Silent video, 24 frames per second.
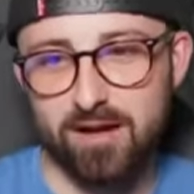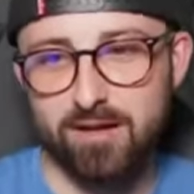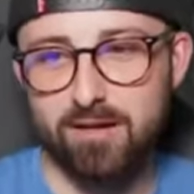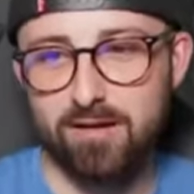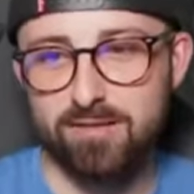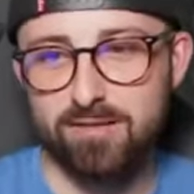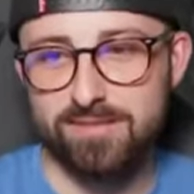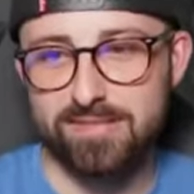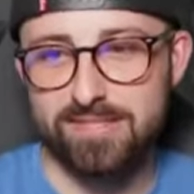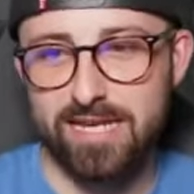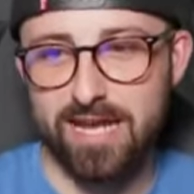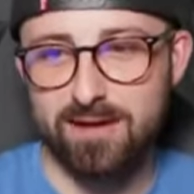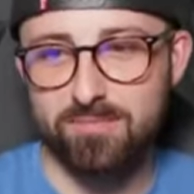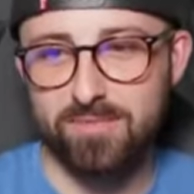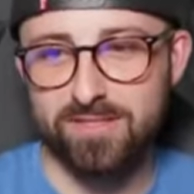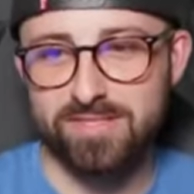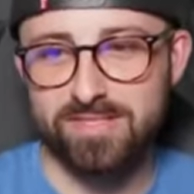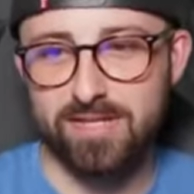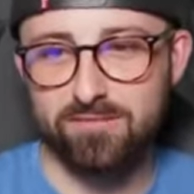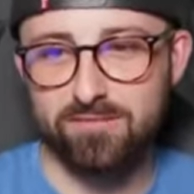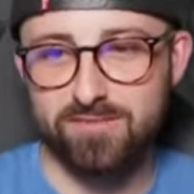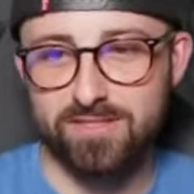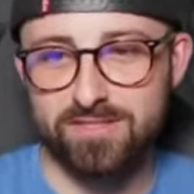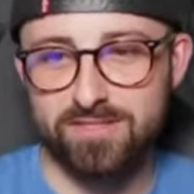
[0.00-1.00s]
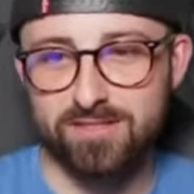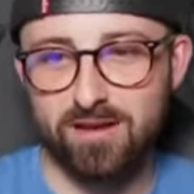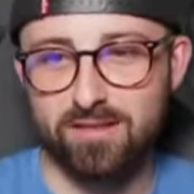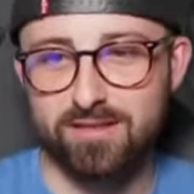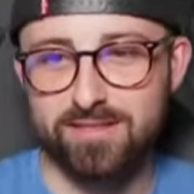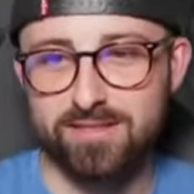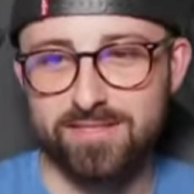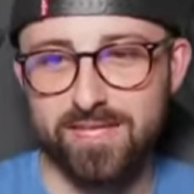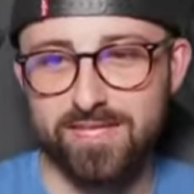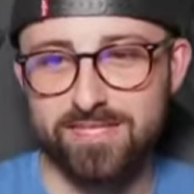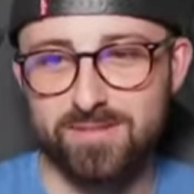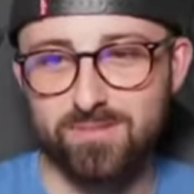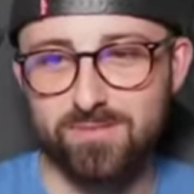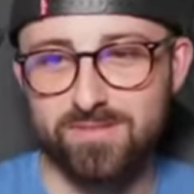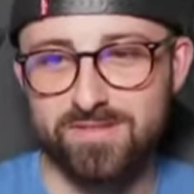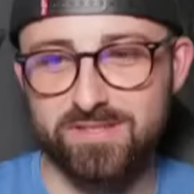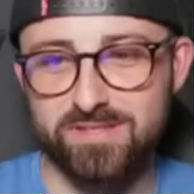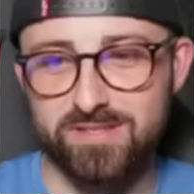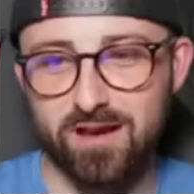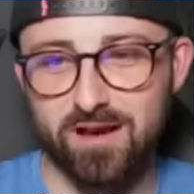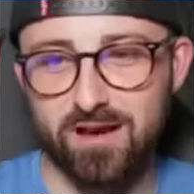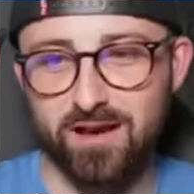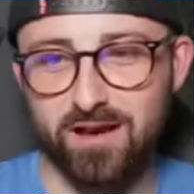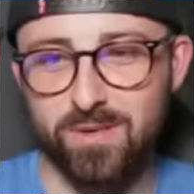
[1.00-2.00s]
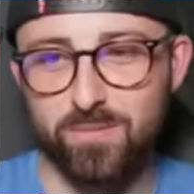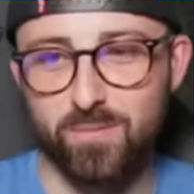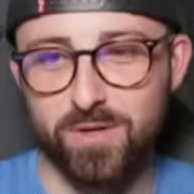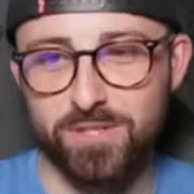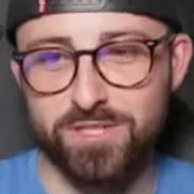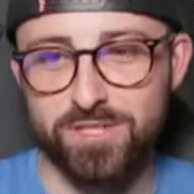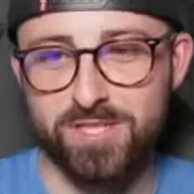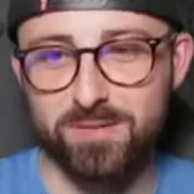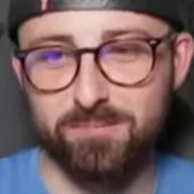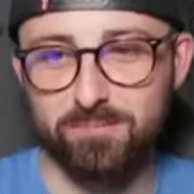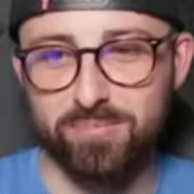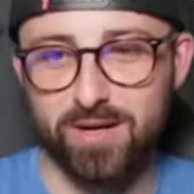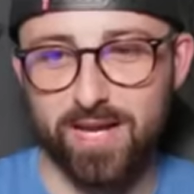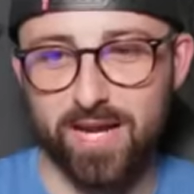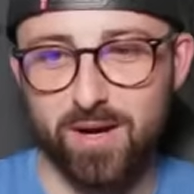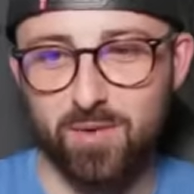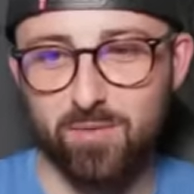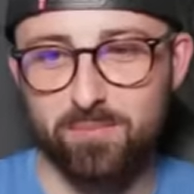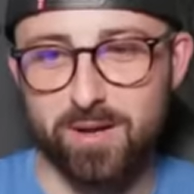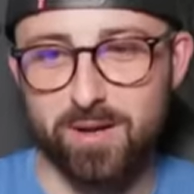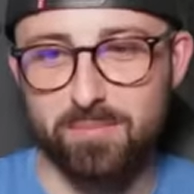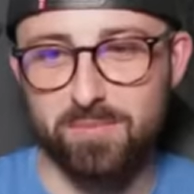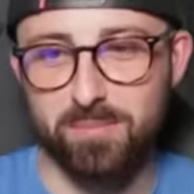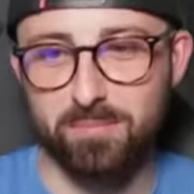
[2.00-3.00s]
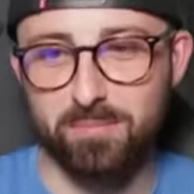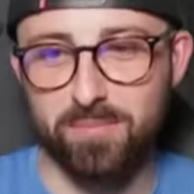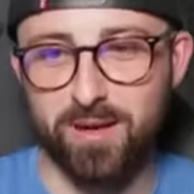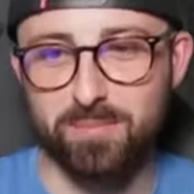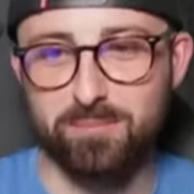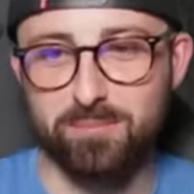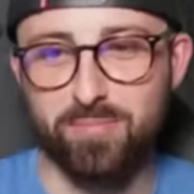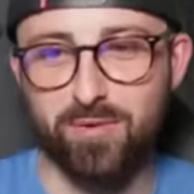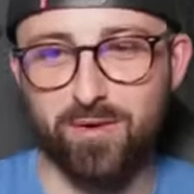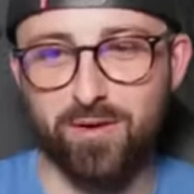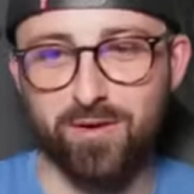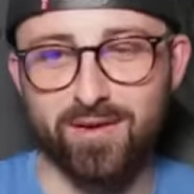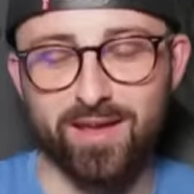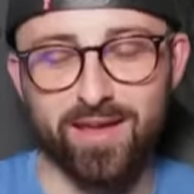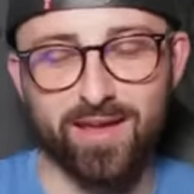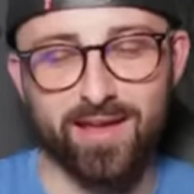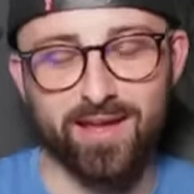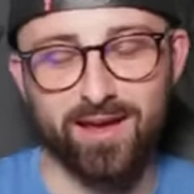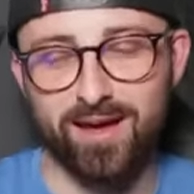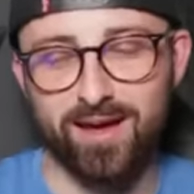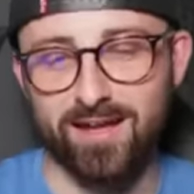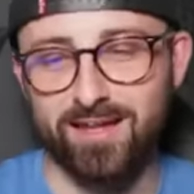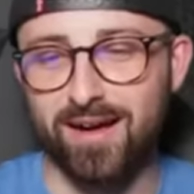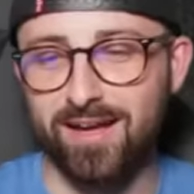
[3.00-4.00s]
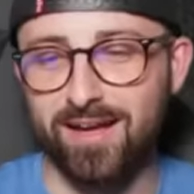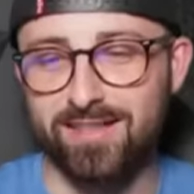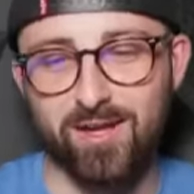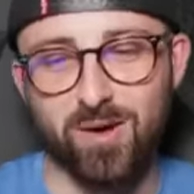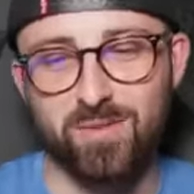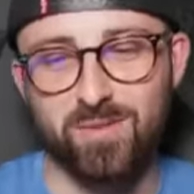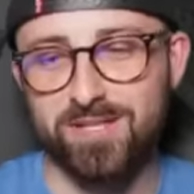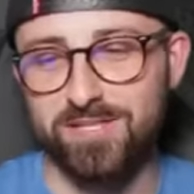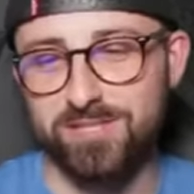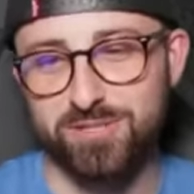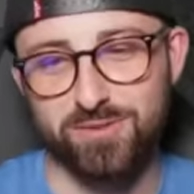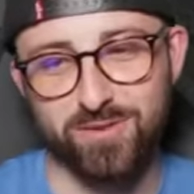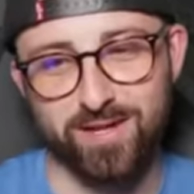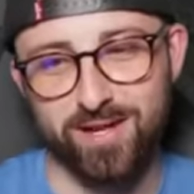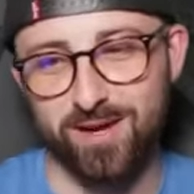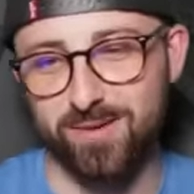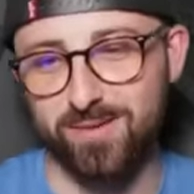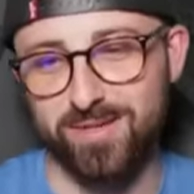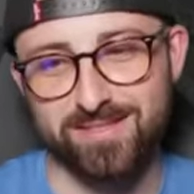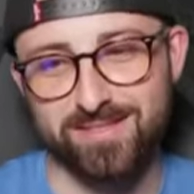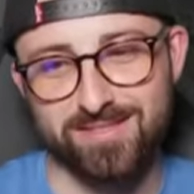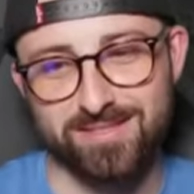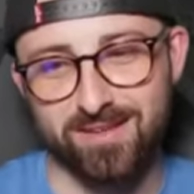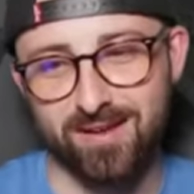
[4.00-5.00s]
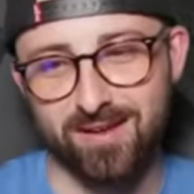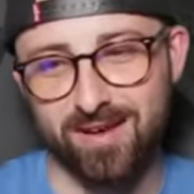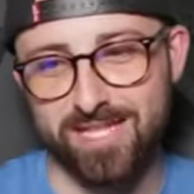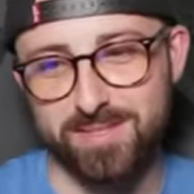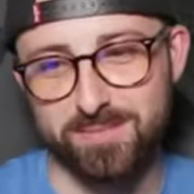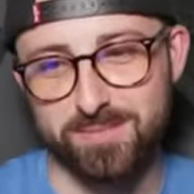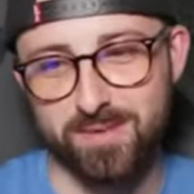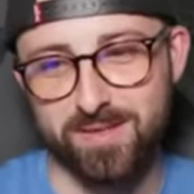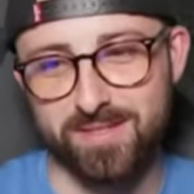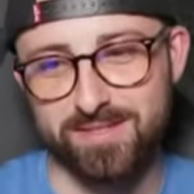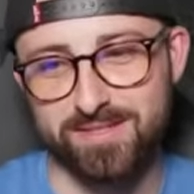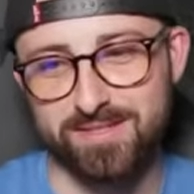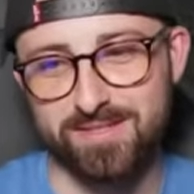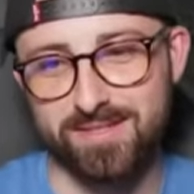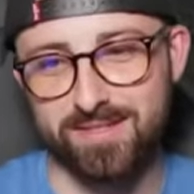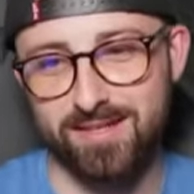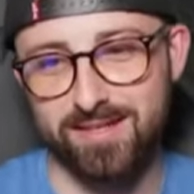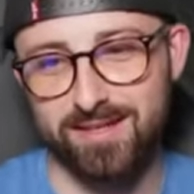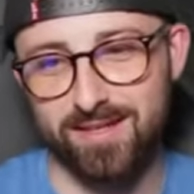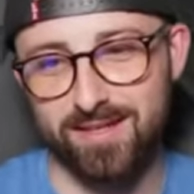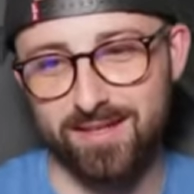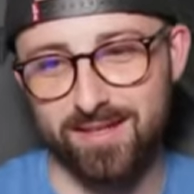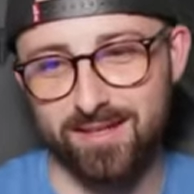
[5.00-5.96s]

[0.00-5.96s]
I can't stand myself to start the season with Sterling. Watching him play will make my blood boil. Yeah, I don't enjoy owning Sterling, to be honest.